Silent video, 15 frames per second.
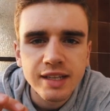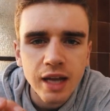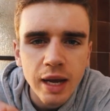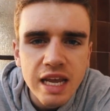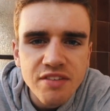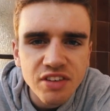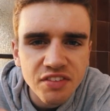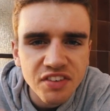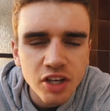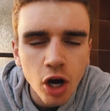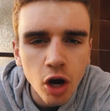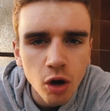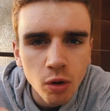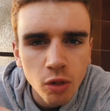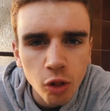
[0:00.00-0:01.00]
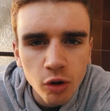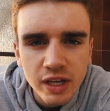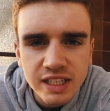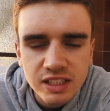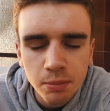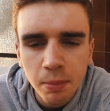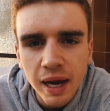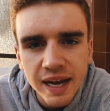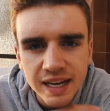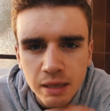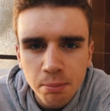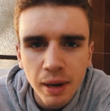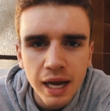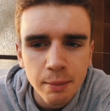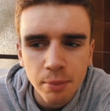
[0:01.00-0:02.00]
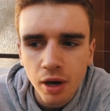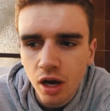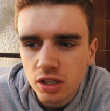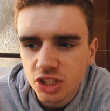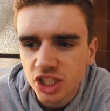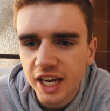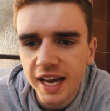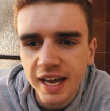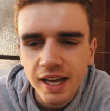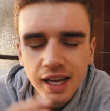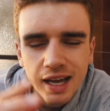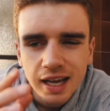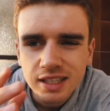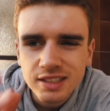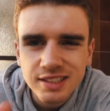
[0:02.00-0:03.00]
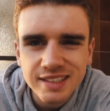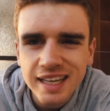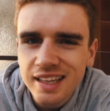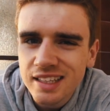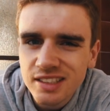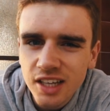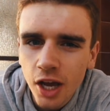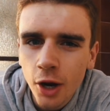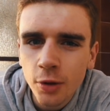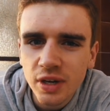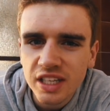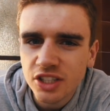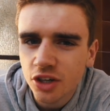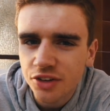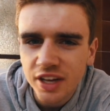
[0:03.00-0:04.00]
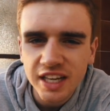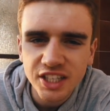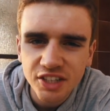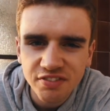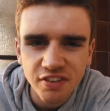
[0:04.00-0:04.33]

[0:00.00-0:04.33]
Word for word: Now even if you're not looking to buy any bike parts yet, stick this code in your in your